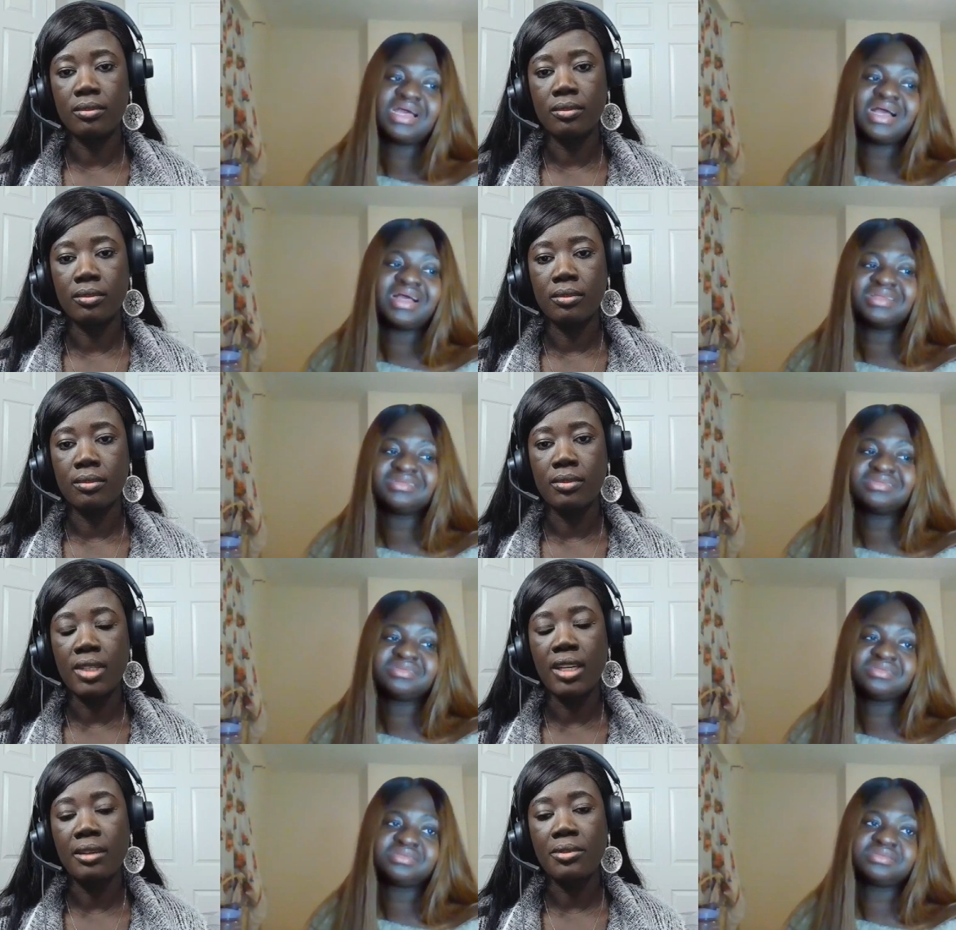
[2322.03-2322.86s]

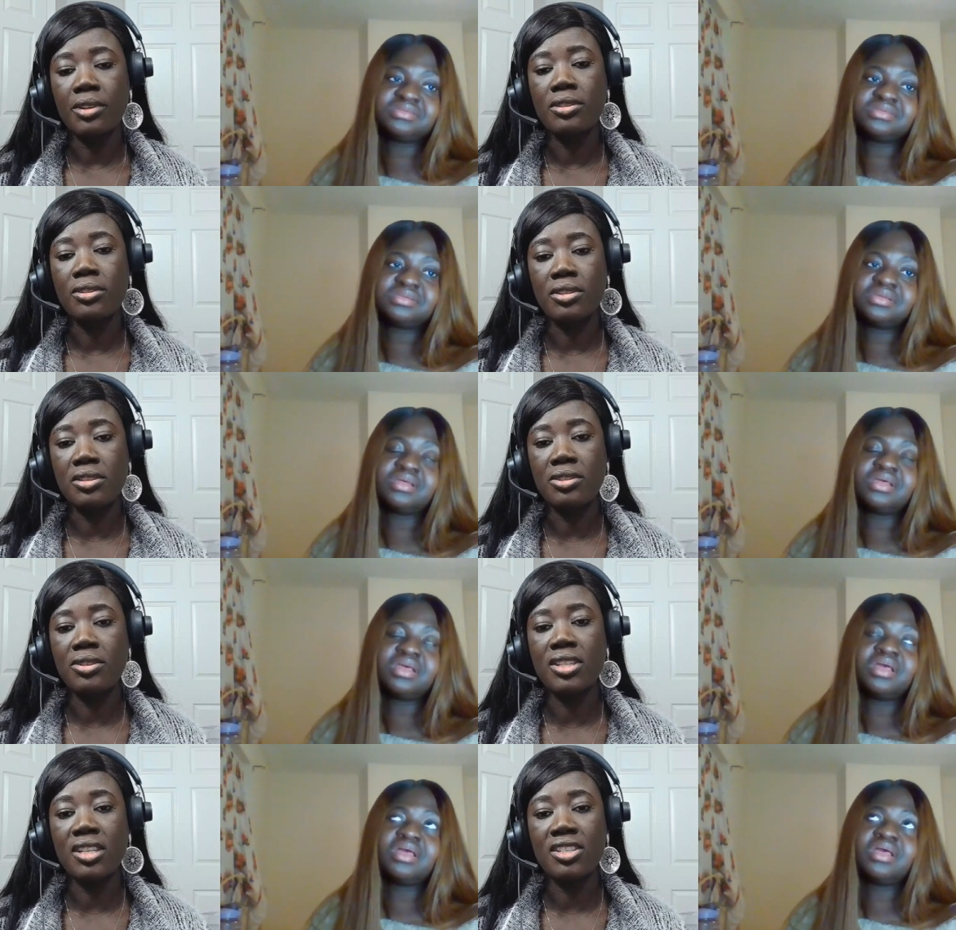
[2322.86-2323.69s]
Speaker 1: And
Speaker 2: yeah, because using
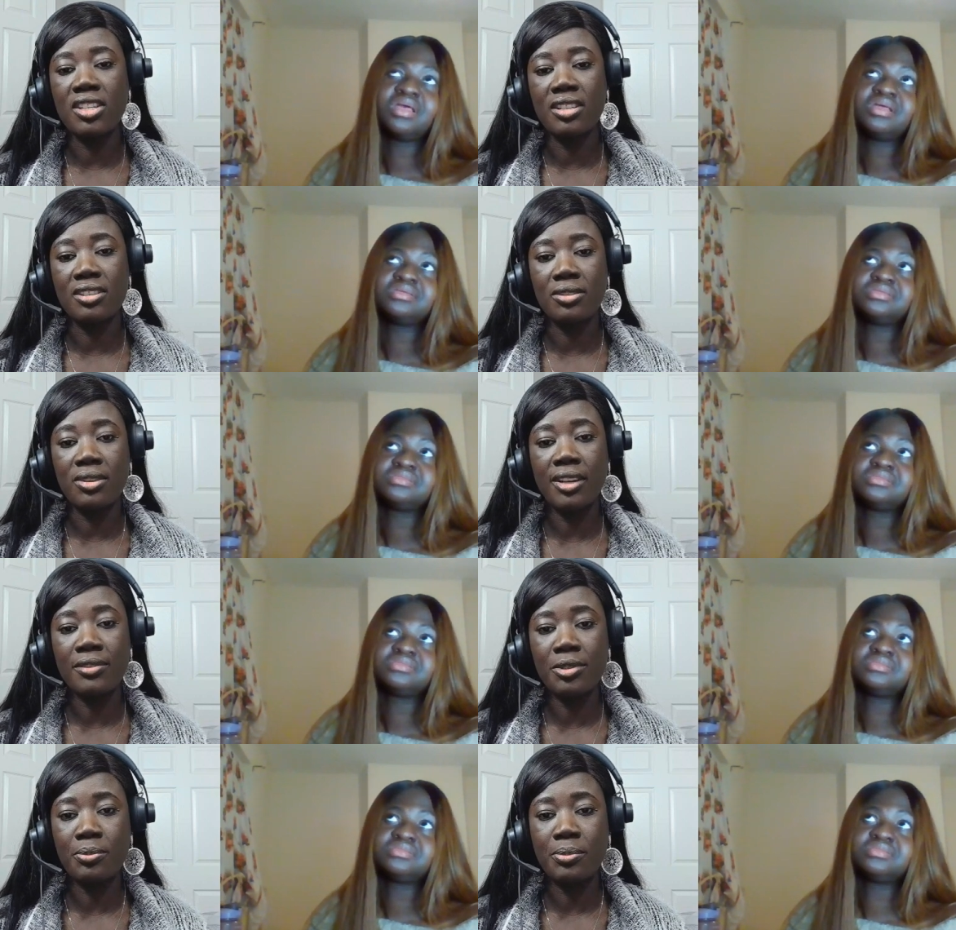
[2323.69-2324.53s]
those agents, you
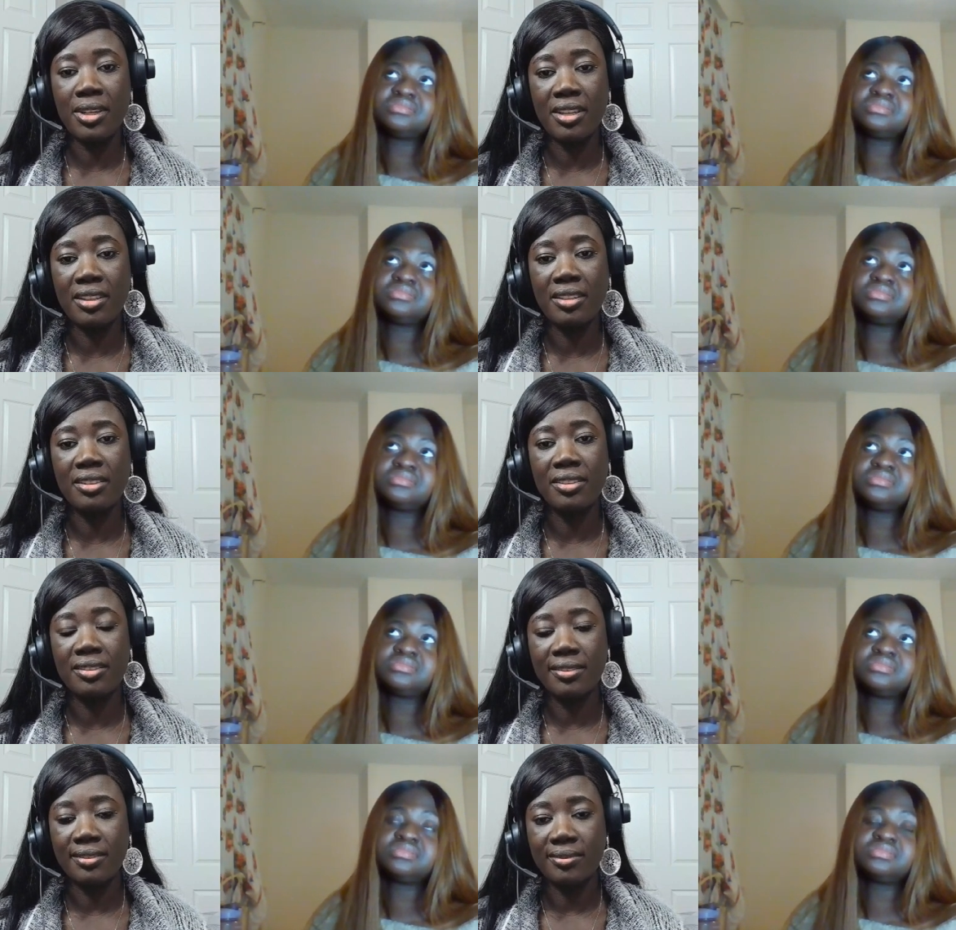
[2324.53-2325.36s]
have to pay.
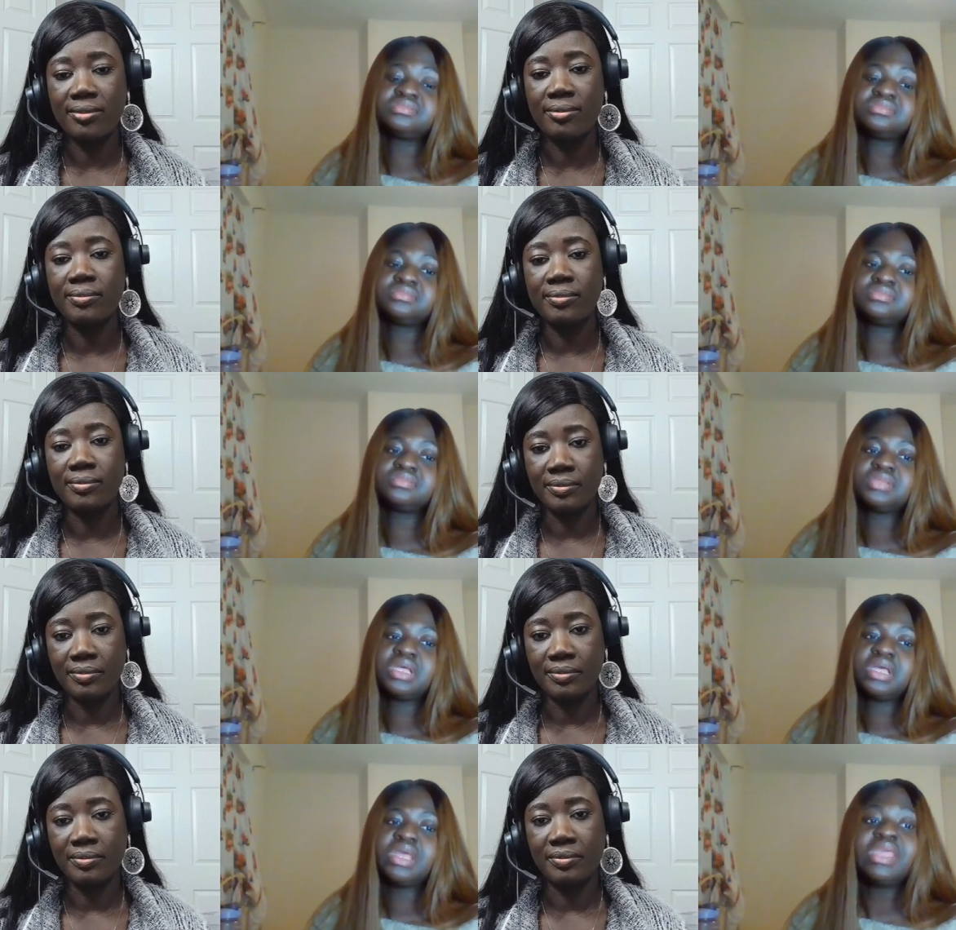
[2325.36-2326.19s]

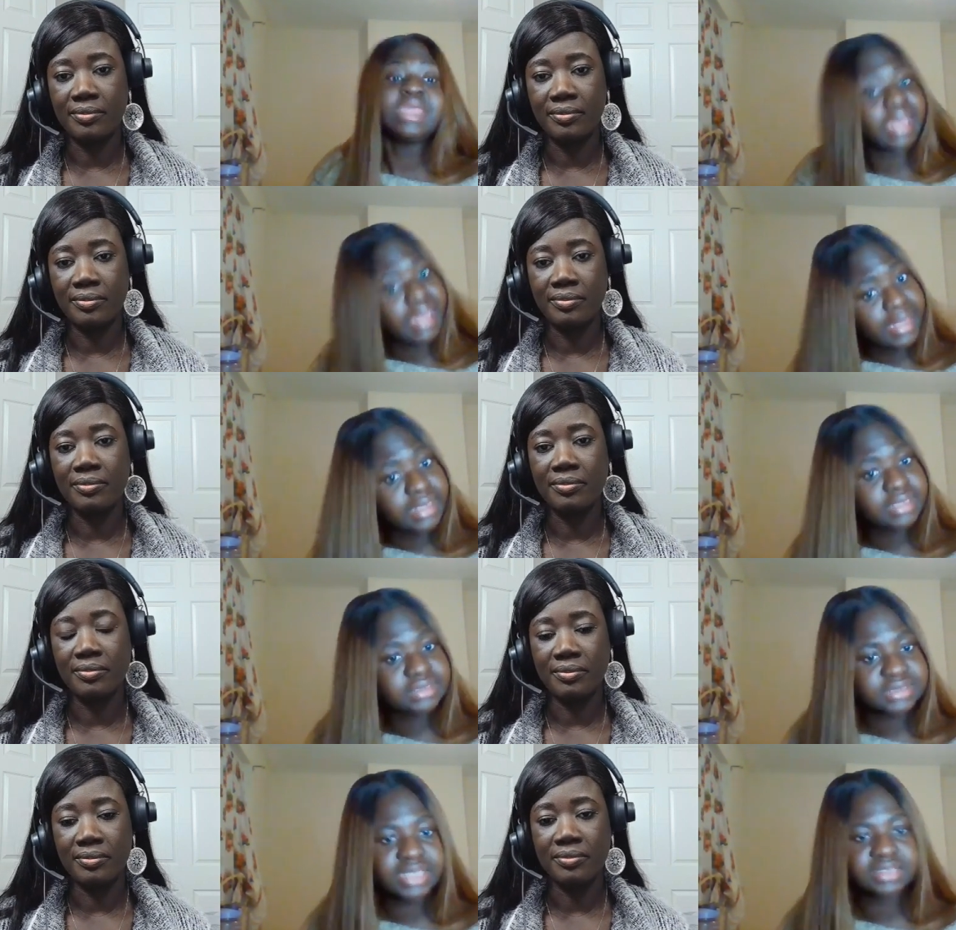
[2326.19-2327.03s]
Speaker 1: Yeah,
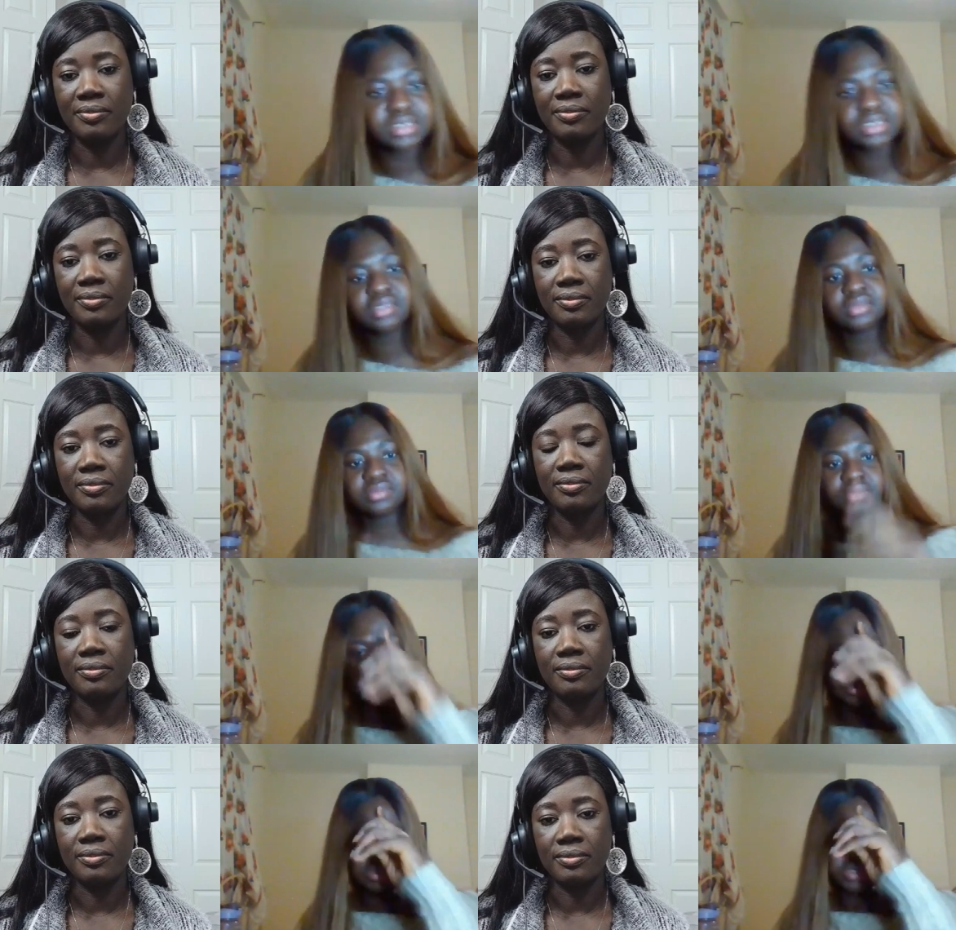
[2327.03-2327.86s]
exactly,
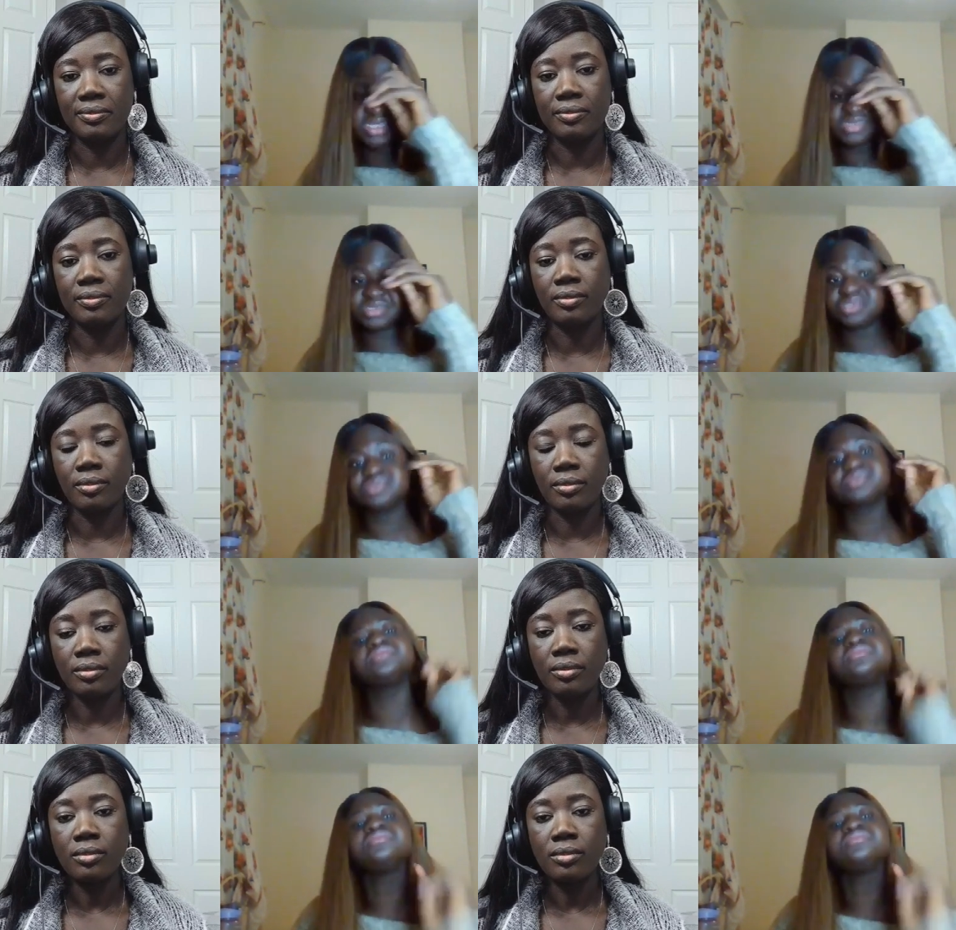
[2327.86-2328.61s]
because they just,